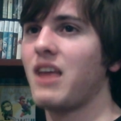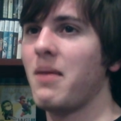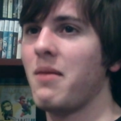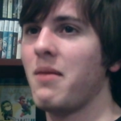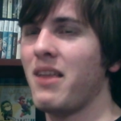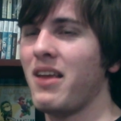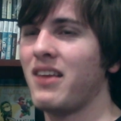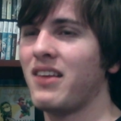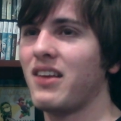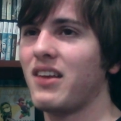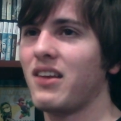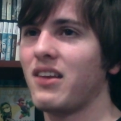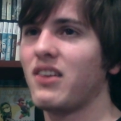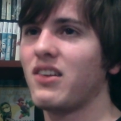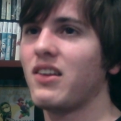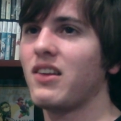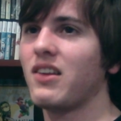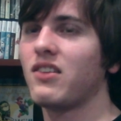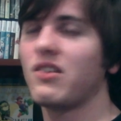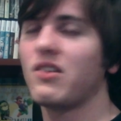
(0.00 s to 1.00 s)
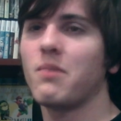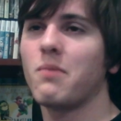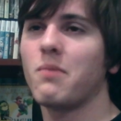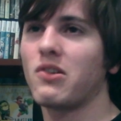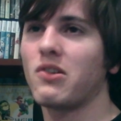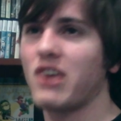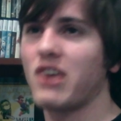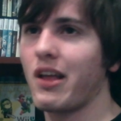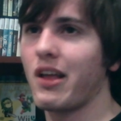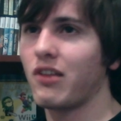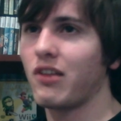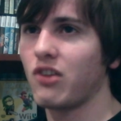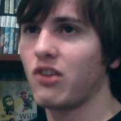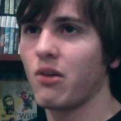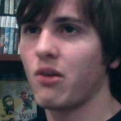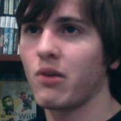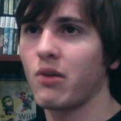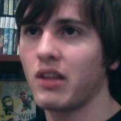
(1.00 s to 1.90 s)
game isn't super challenging,